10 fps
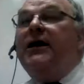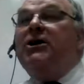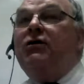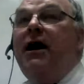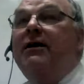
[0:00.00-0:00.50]
they
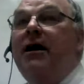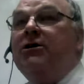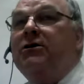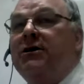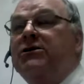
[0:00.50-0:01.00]
try not
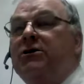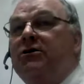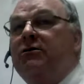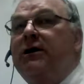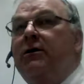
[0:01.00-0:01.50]
to
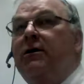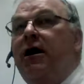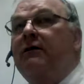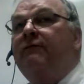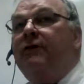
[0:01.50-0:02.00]
disagree or
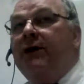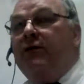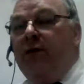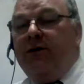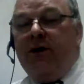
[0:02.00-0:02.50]

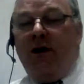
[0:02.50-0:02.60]
conflict with